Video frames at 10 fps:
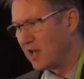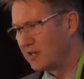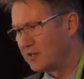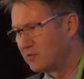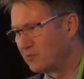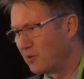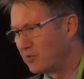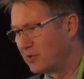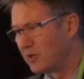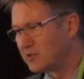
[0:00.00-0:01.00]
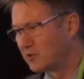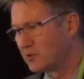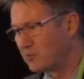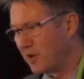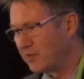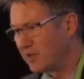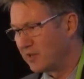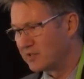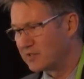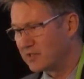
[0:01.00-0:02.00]
And what we're really talking about
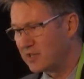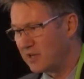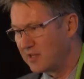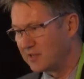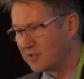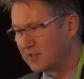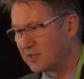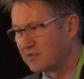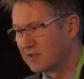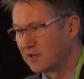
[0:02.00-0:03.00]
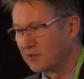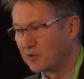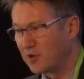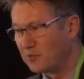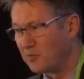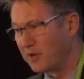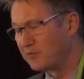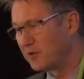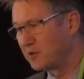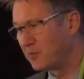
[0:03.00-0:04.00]
there is care that gives little or no
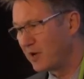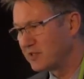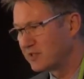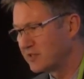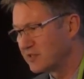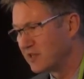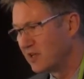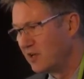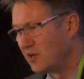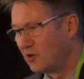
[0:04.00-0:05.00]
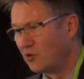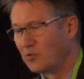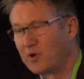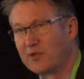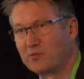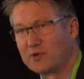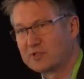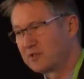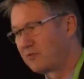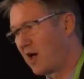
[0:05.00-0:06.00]
benefit to patients, or where the
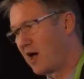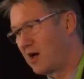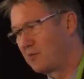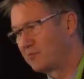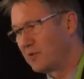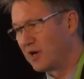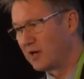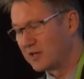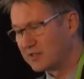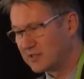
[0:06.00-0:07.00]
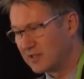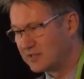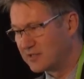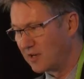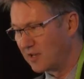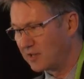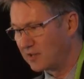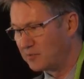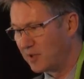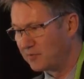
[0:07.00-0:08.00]
risk of harm uh, exceeds the
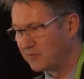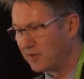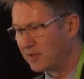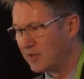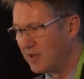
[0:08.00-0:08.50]
likely benefit.